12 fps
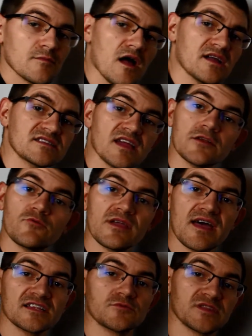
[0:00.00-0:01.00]
oxide
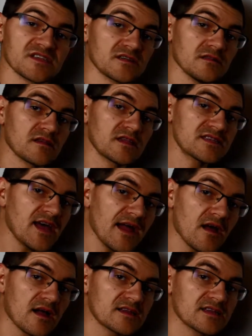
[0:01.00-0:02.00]
reacts with the silicon
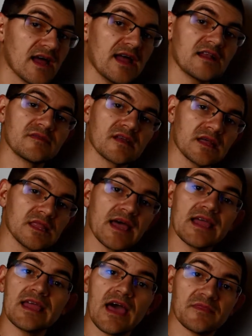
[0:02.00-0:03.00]
dioxide in the
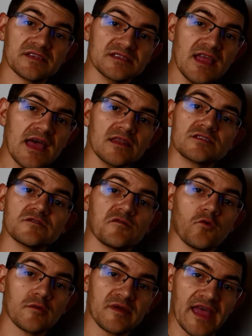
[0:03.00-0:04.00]
clay and the sand to
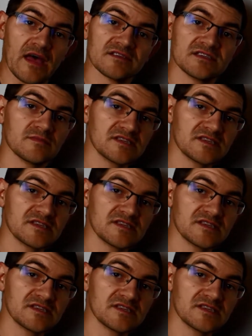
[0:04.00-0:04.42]
form calcium